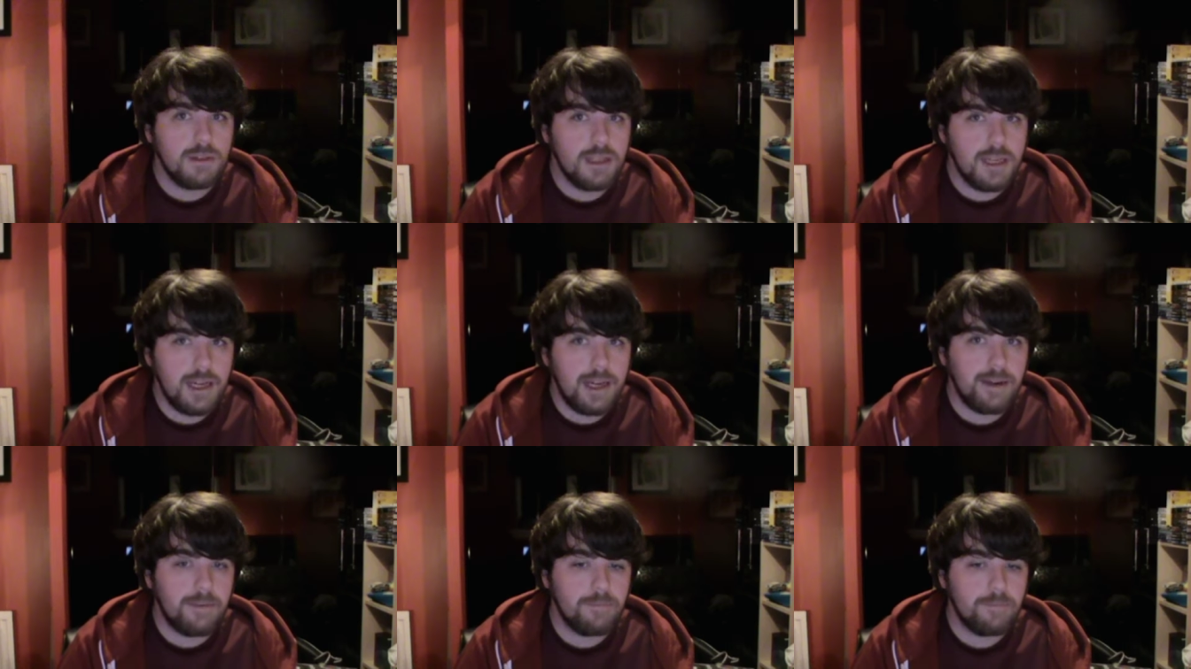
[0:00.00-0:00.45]
would
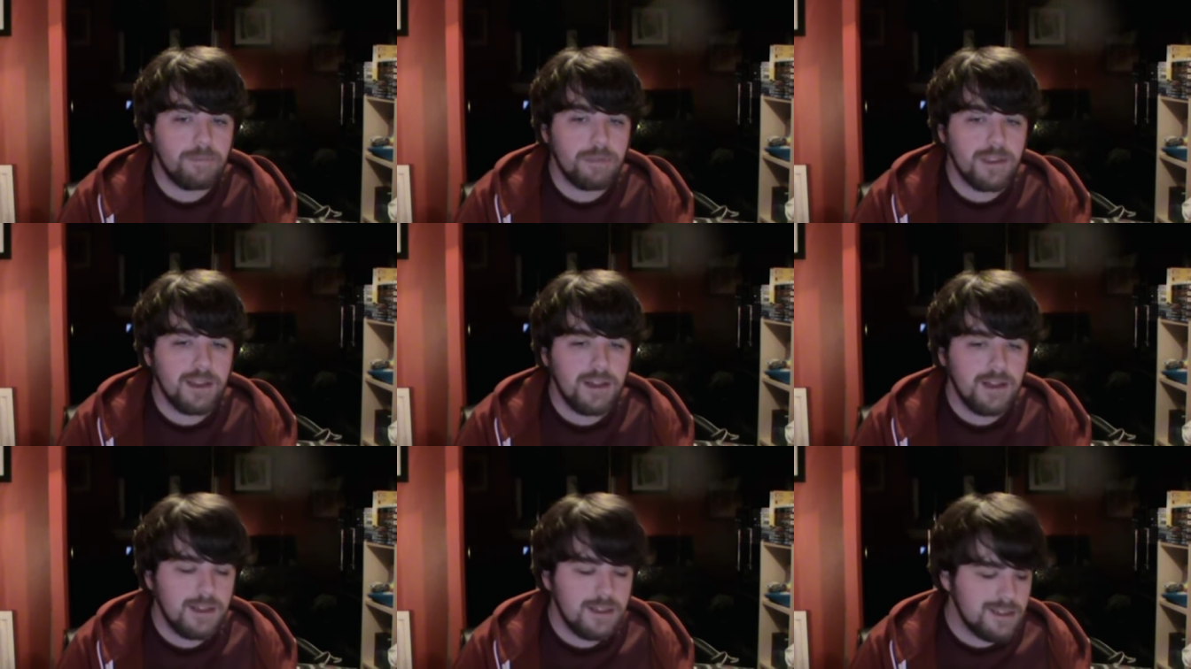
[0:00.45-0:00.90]
get.
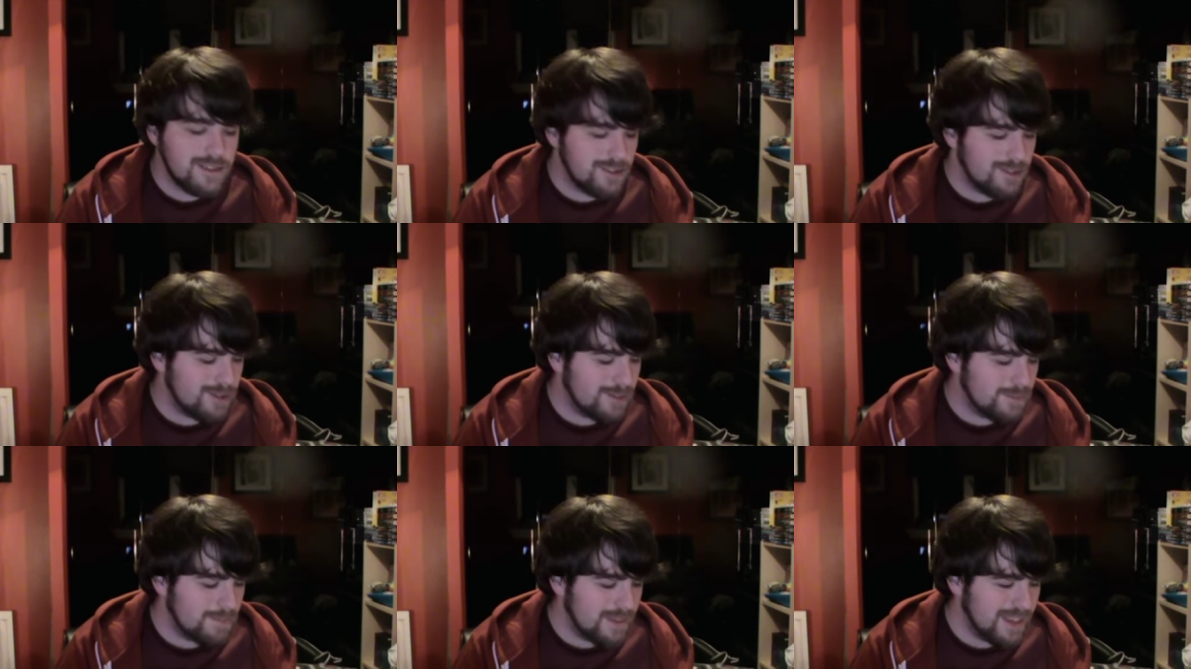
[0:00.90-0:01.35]

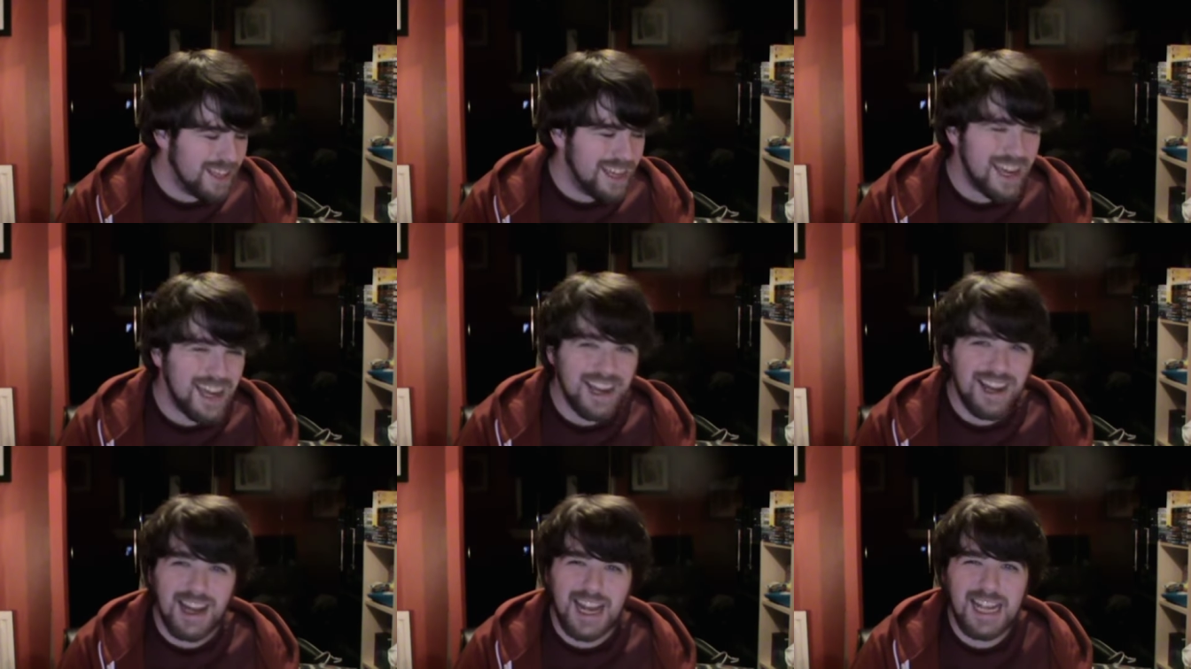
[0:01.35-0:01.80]
So
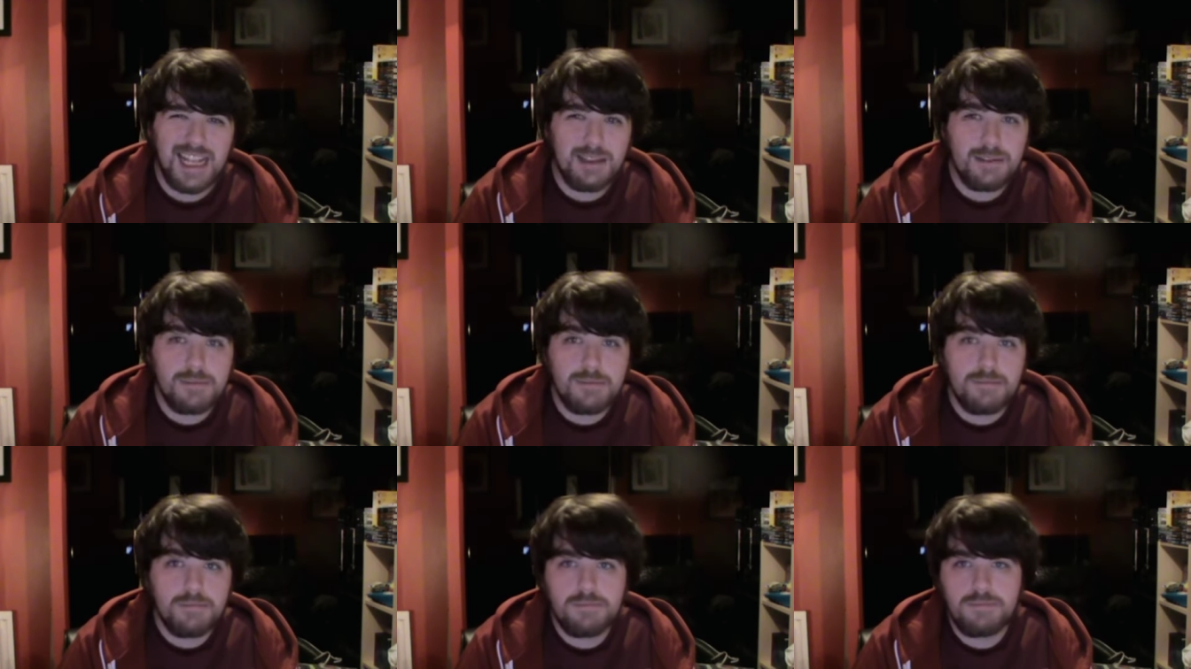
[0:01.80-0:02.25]
yeah, I
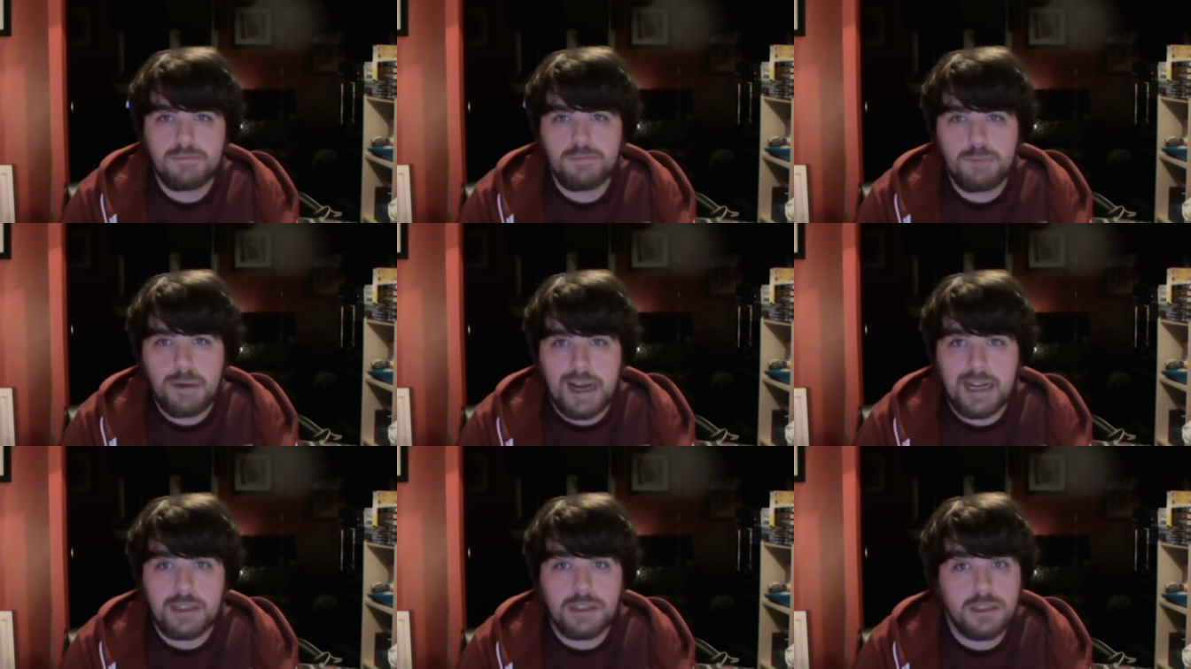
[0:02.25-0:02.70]

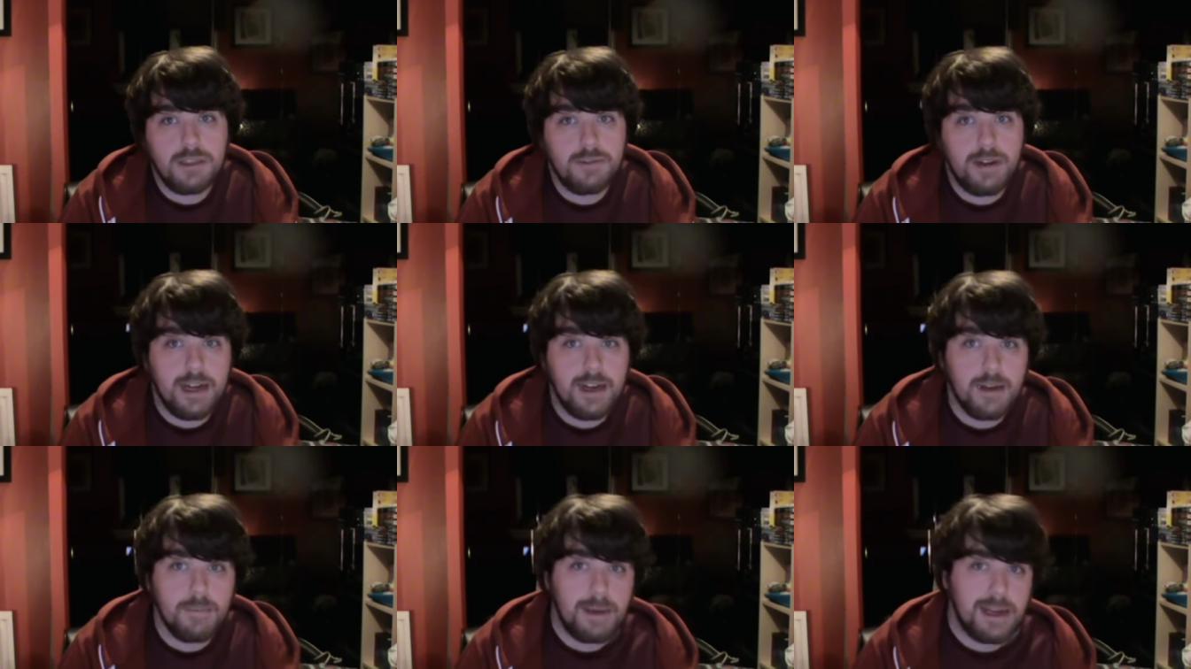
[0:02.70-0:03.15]
actually
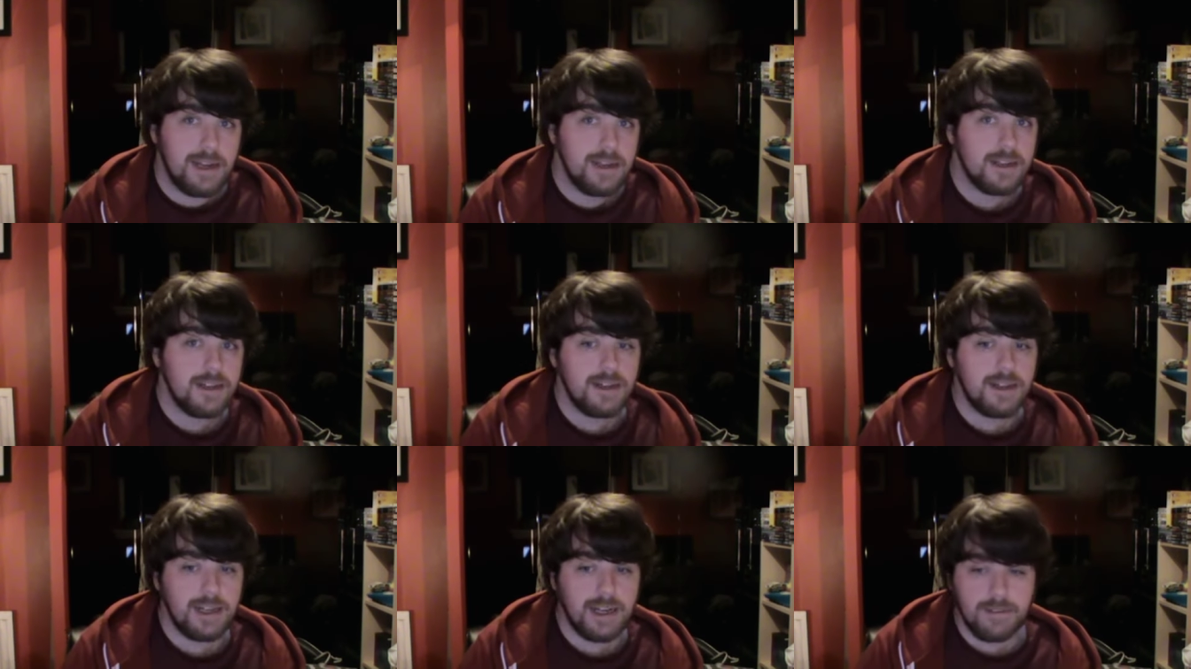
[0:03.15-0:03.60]

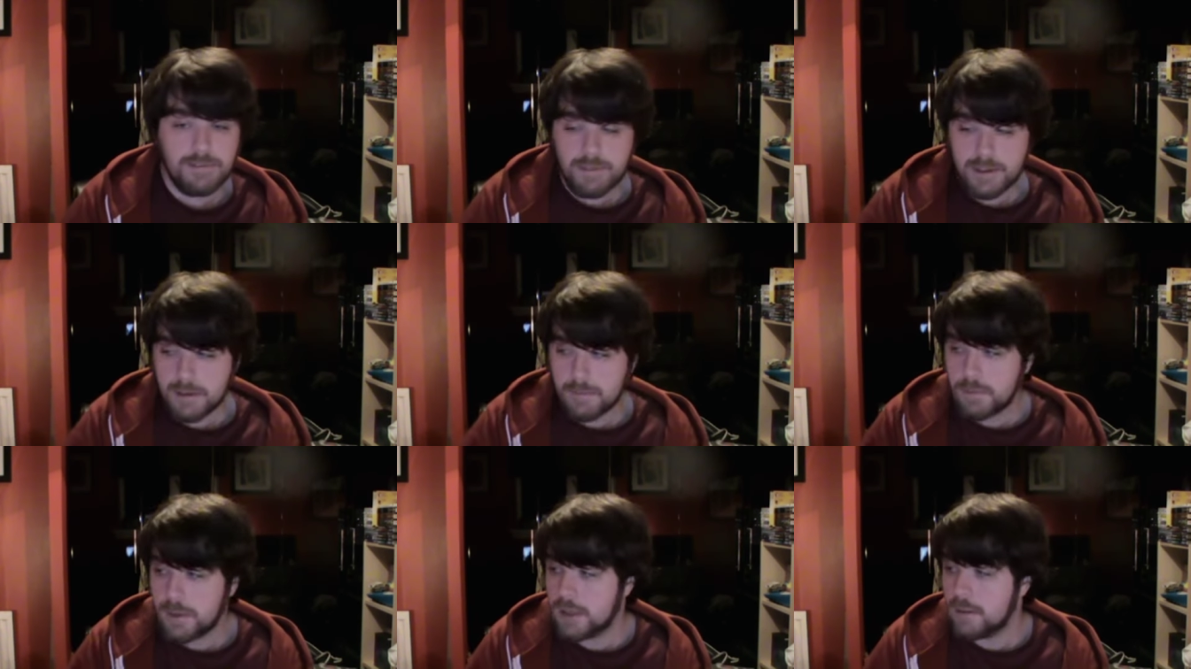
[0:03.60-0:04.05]
recommend it, and I
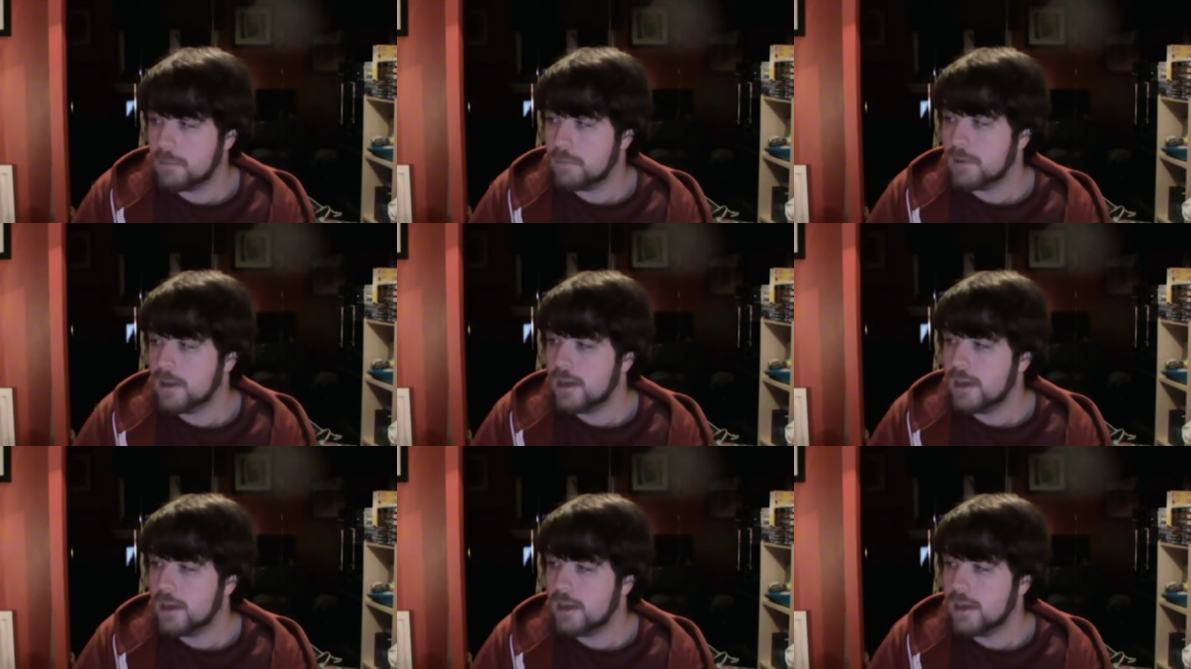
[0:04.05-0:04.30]
think